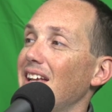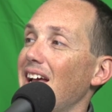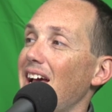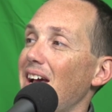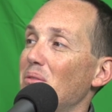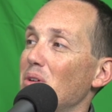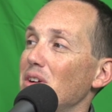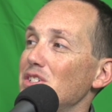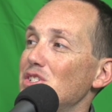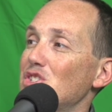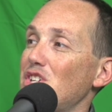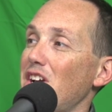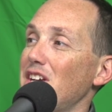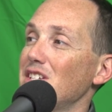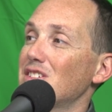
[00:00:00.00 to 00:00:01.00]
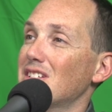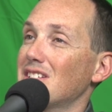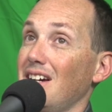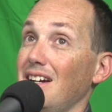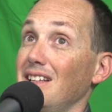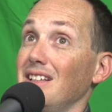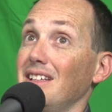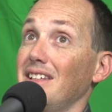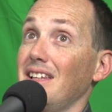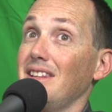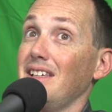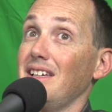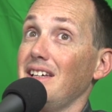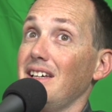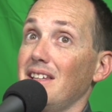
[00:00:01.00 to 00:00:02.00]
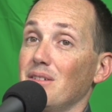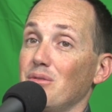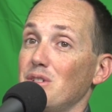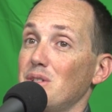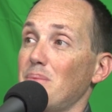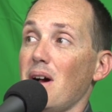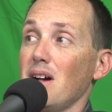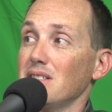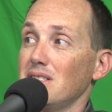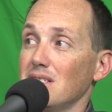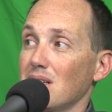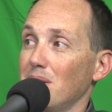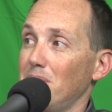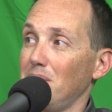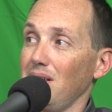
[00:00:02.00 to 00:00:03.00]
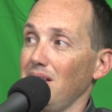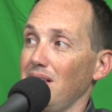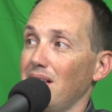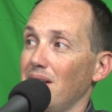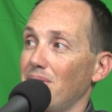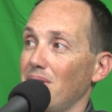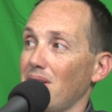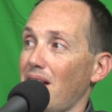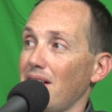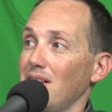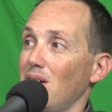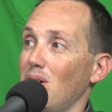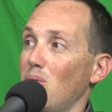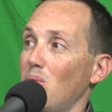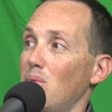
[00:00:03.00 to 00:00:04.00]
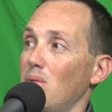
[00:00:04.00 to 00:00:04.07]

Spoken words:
that, where he's changed the title and then the response is completely different. I don't know.